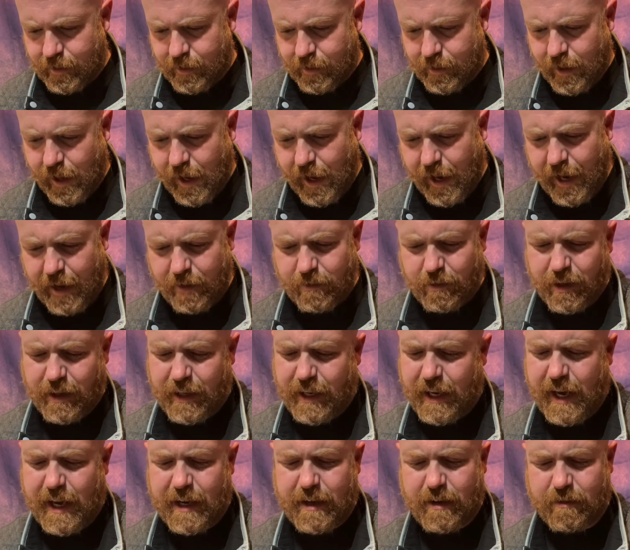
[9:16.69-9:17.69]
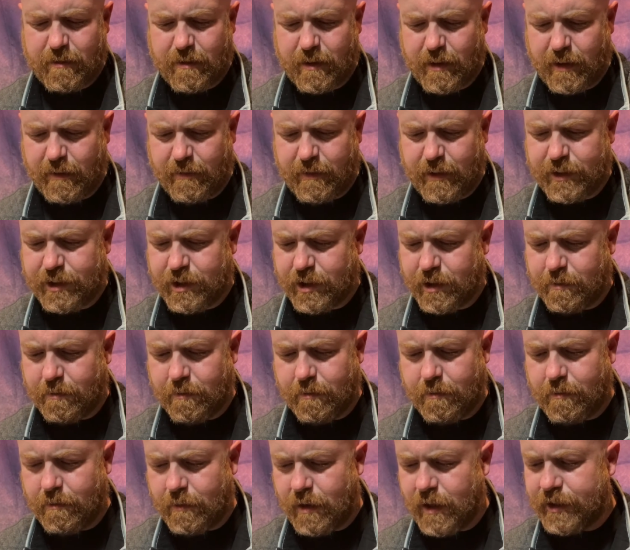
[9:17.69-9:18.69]
I really hadn't ventured
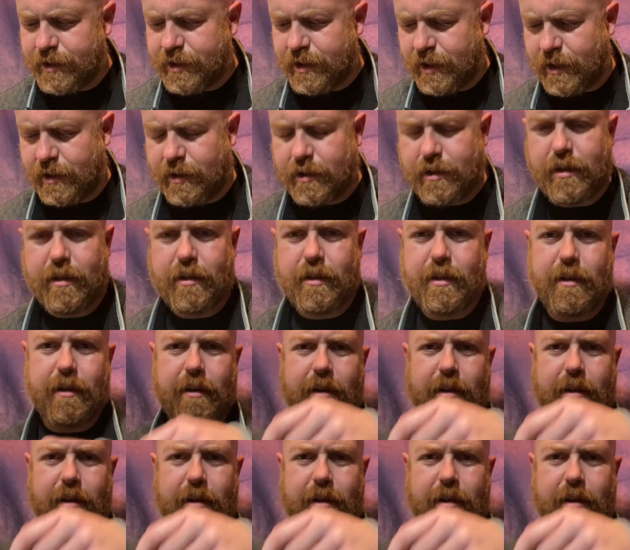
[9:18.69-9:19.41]
much into their